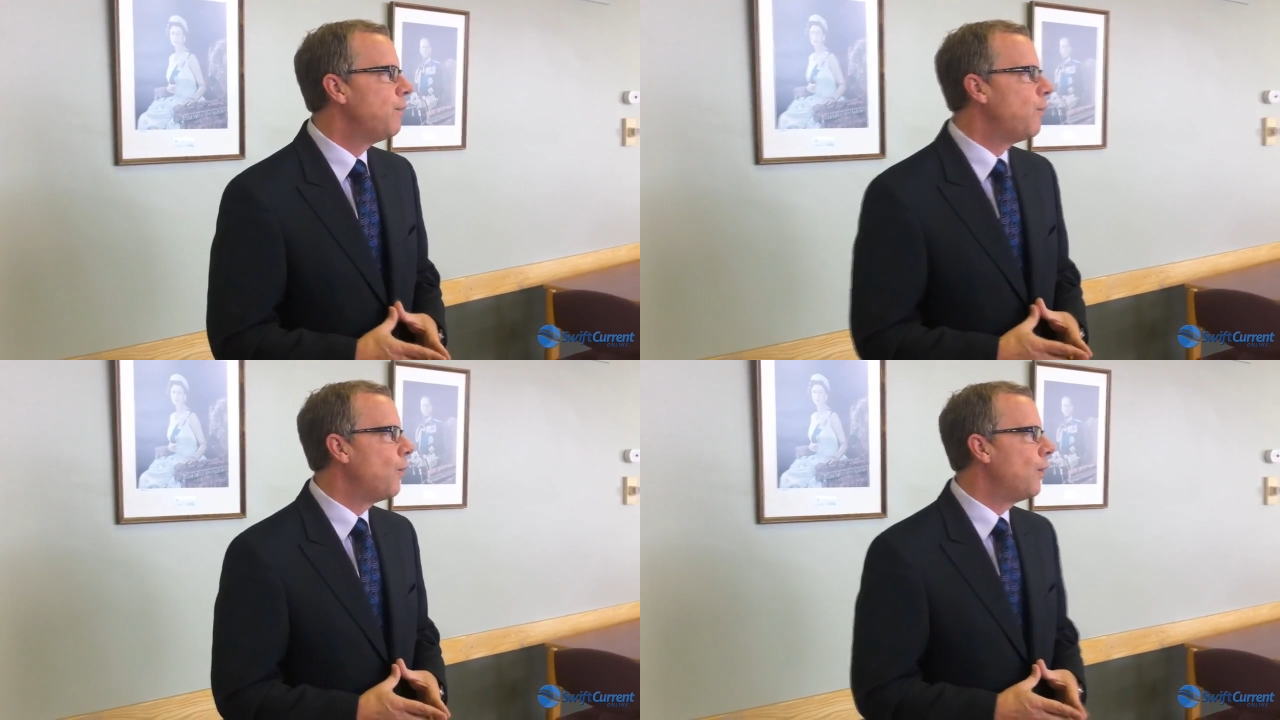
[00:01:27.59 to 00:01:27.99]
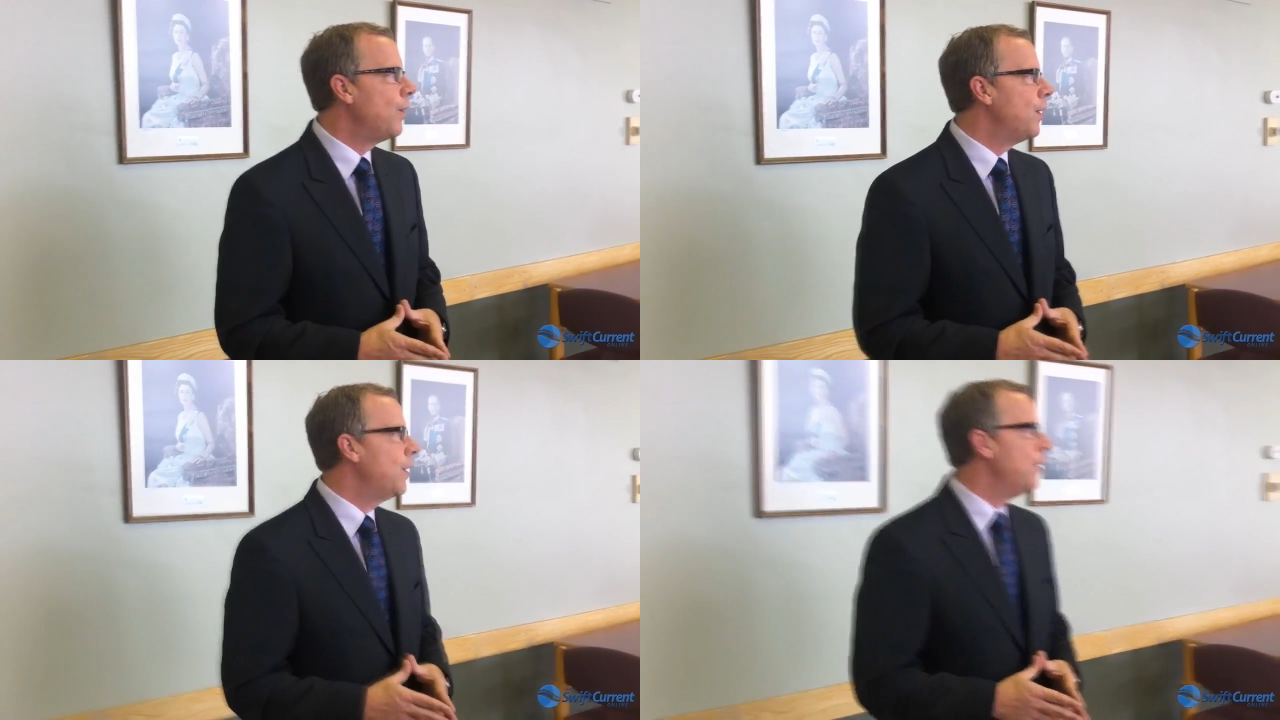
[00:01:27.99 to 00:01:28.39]

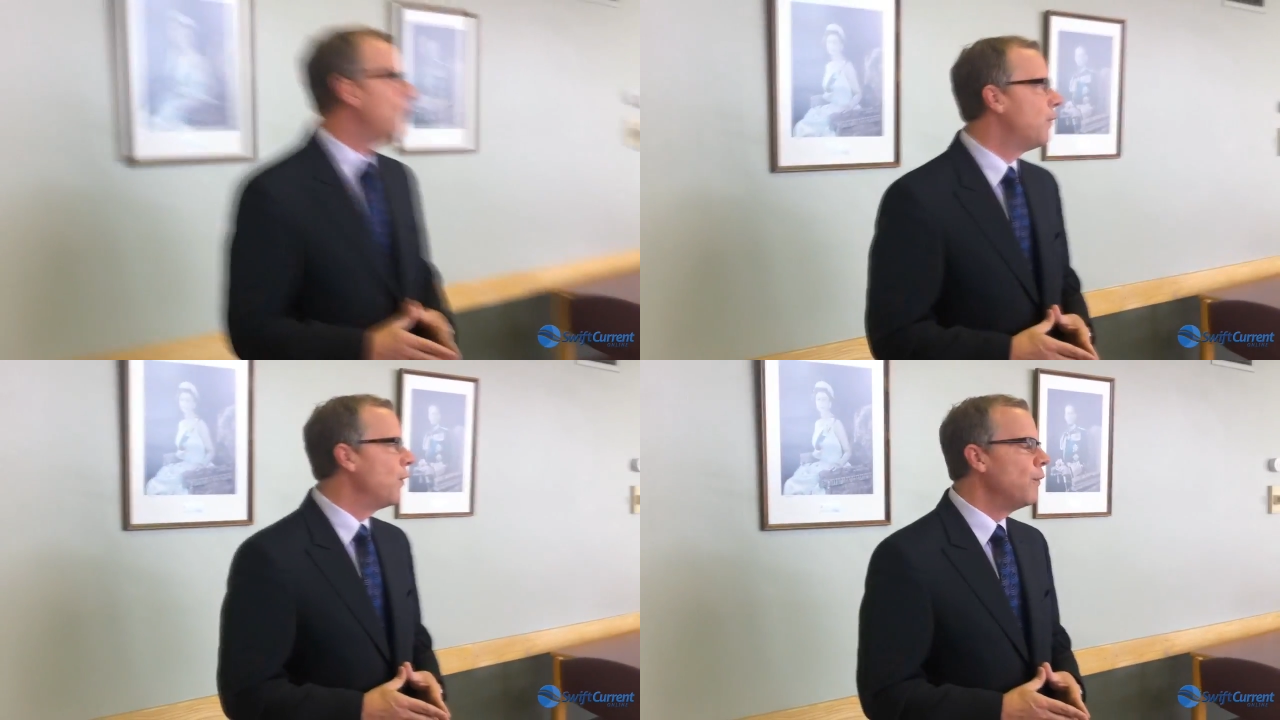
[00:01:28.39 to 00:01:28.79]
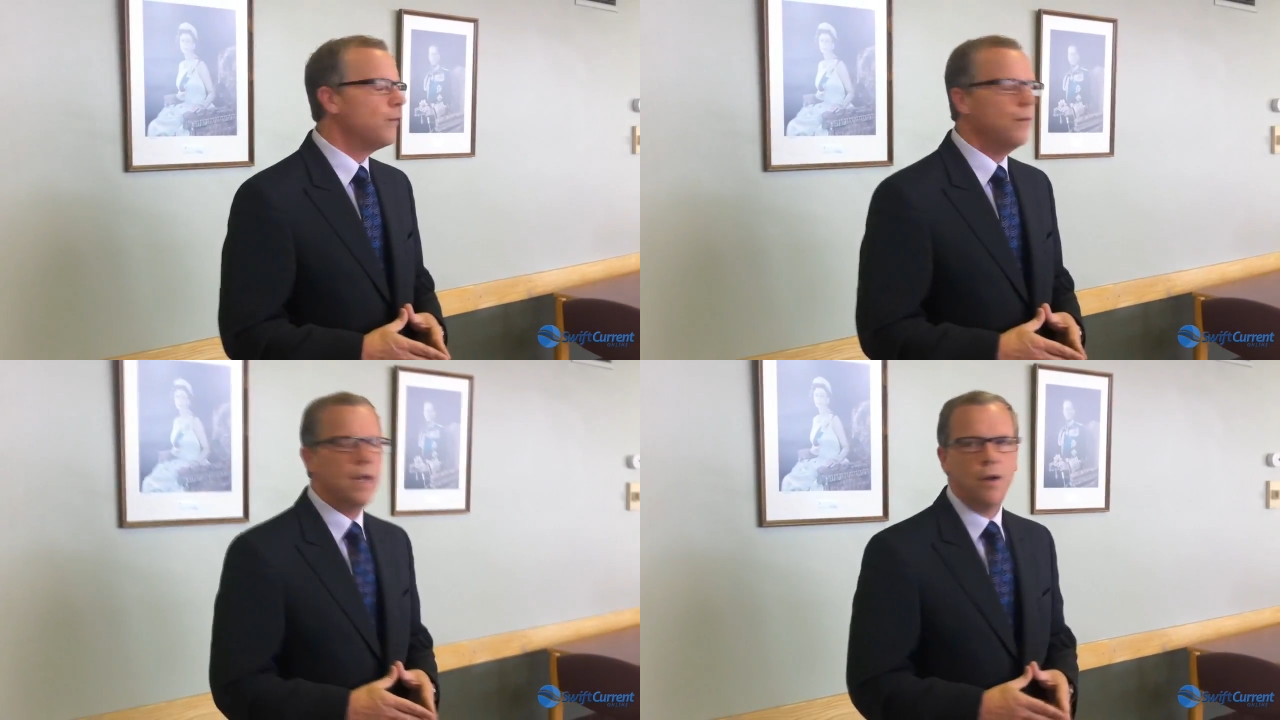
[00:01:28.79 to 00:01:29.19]
for
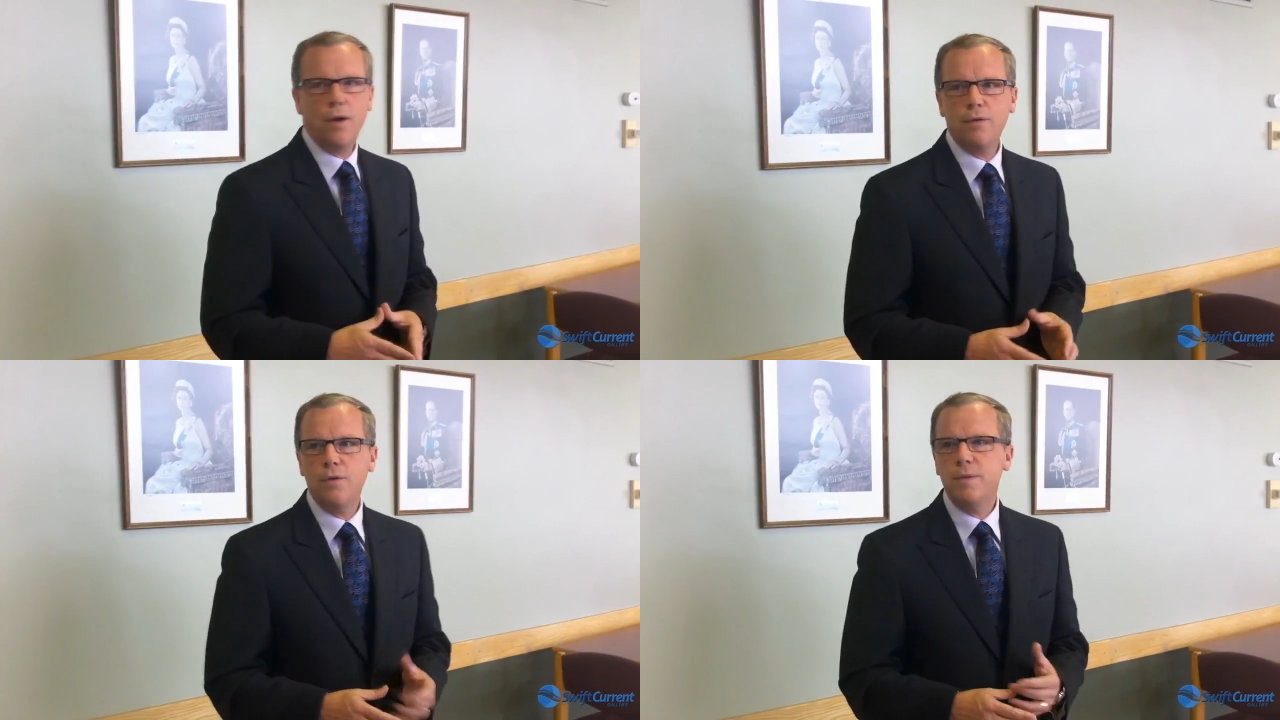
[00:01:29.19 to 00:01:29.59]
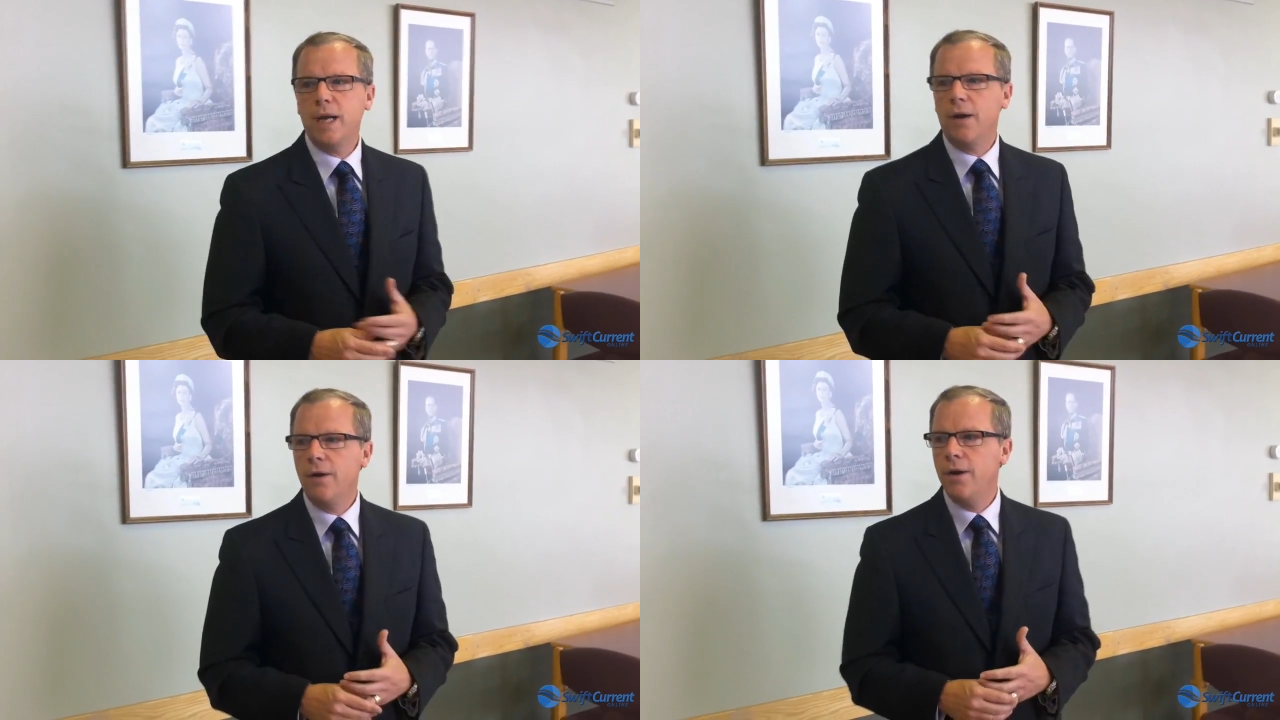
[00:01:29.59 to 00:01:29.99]
those who need
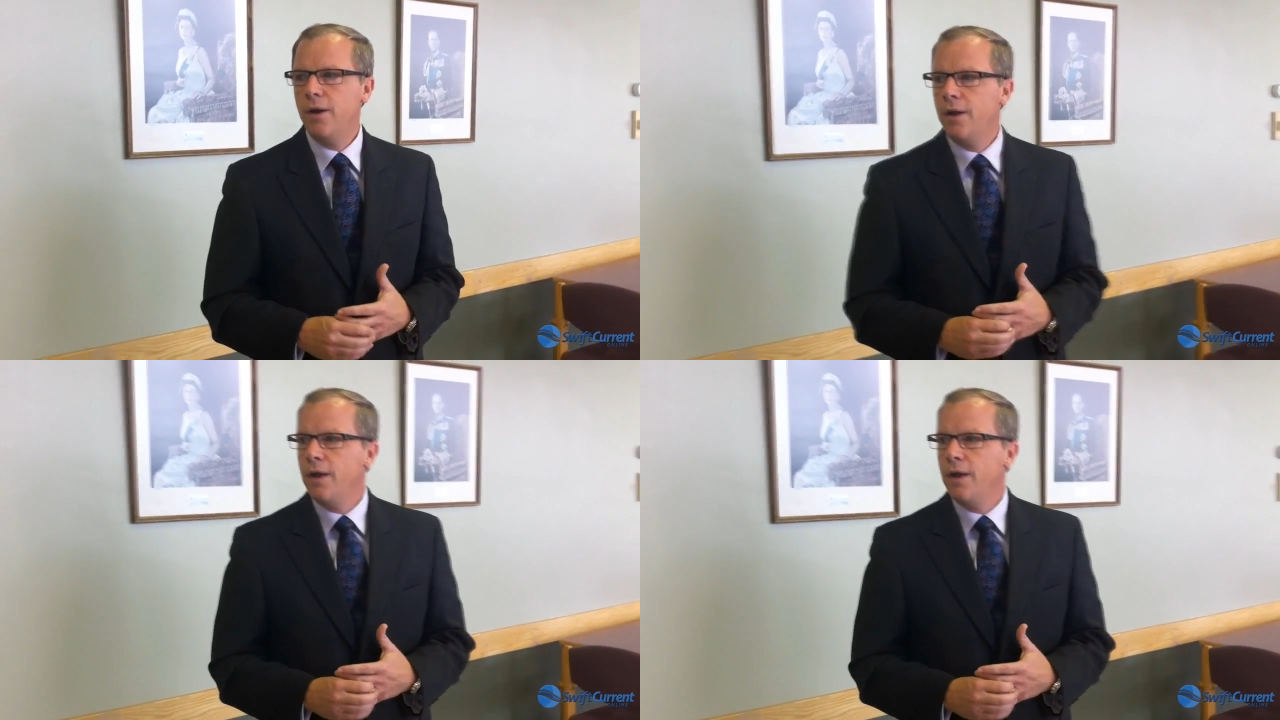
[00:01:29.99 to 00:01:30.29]
long-term care,